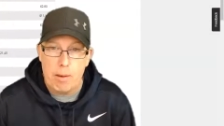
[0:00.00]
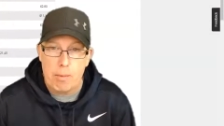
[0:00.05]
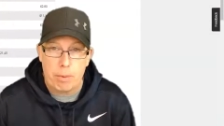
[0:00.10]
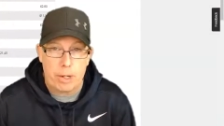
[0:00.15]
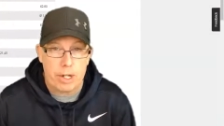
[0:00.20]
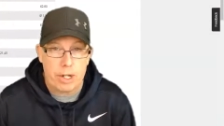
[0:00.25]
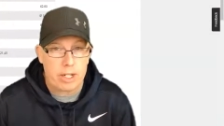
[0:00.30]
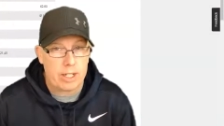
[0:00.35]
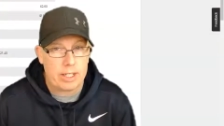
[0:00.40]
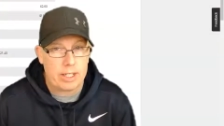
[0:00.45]

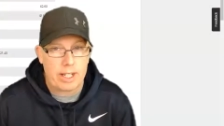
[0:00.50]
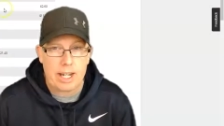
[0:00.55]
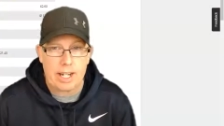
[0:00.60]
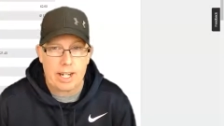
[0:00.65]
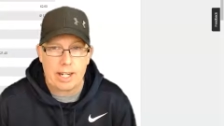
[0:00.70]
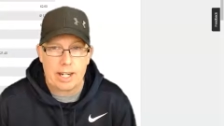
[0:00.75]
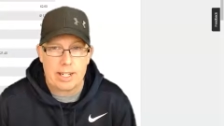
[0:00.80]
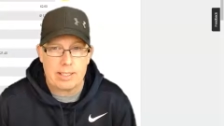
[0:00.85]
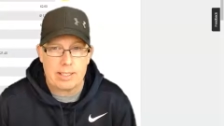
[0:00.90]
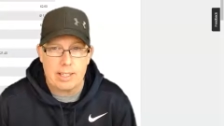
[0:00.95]
Pretty good
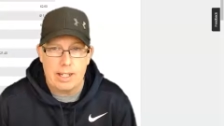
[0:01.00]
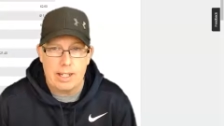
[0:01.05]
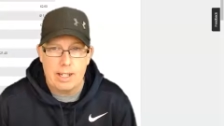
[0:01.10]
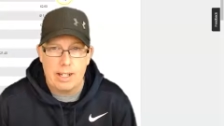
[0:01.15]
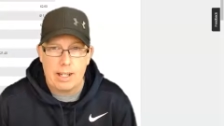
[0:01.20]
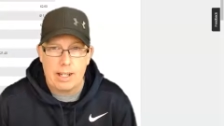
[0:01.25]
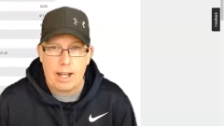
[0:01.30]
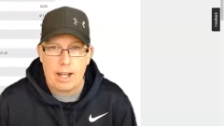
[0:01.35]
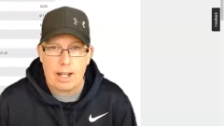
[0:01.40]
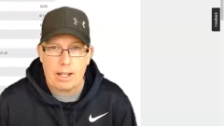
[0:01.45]
day, guys.
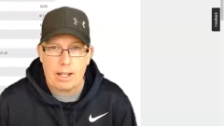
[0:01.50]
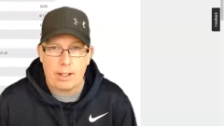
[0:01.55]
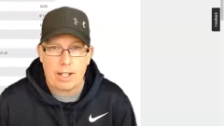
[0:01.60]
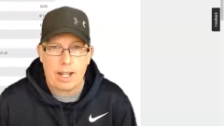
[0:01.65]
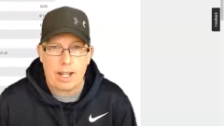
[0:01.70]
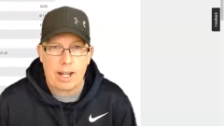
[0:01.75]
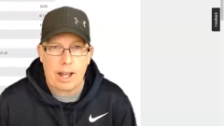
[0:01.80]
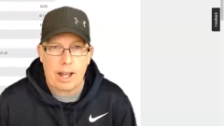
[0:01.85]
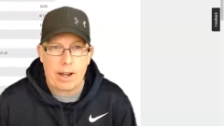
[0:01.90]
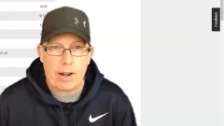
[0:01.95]
Uh,
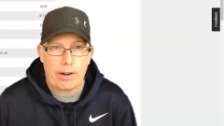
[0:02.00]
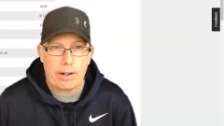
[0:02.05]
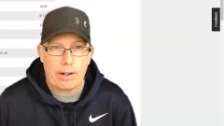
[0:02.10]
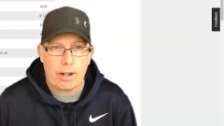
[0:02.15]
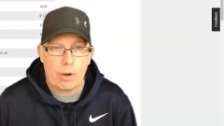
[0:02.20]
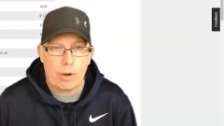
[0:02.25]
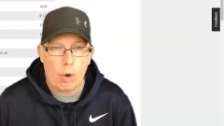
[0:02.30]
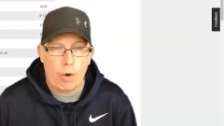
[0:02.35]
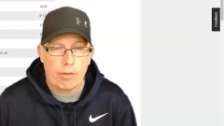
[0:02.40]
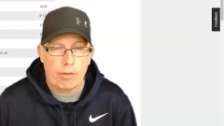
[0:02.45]
looking at our
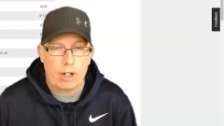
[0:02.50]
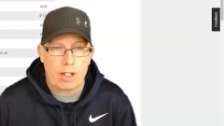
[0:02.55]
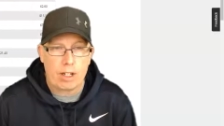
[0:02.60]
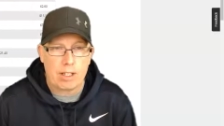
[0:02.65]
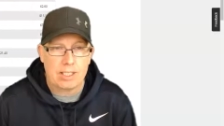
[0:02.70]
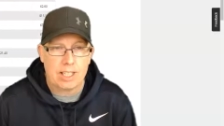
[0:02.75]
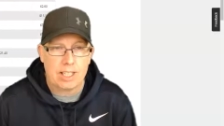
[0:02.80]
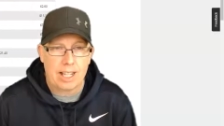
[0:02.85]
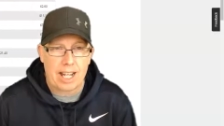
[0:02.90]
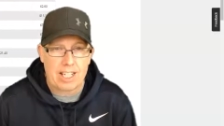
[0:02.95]
uh,
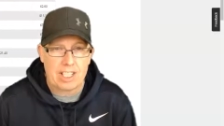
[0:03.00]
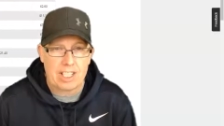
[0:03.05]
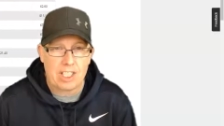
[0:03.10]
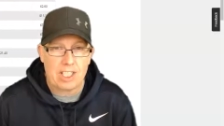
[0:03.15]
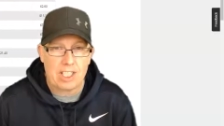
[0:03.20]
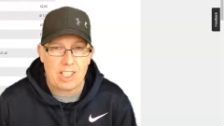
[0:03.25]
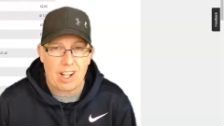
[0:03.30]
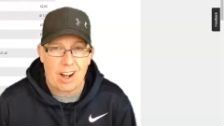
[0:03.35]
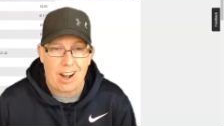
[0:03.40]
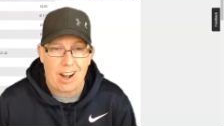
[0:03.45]
overall
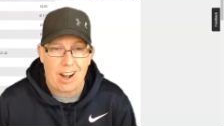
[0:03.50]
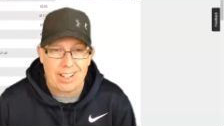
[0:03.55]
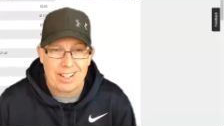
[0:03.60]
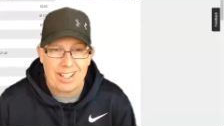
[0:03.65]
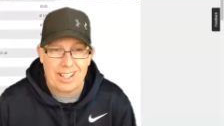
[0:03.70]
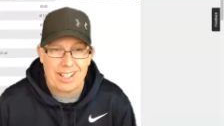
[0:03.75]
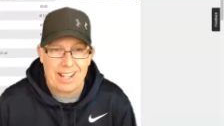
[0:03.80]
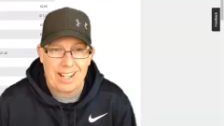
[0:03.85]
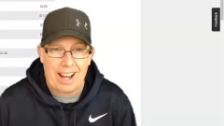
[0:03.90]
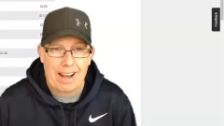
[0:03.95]
selections on
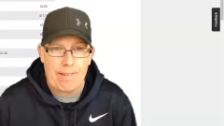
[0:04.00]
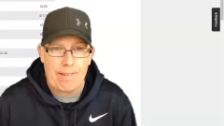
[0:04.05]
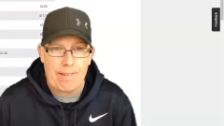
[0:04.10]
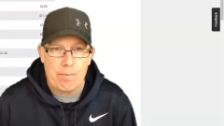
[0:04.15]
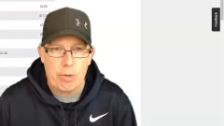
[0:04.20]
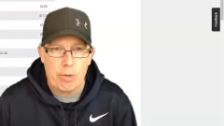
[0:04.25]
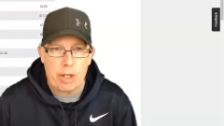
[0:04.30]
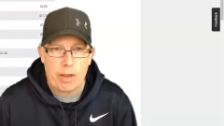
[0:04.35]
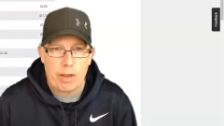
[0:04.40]
the day,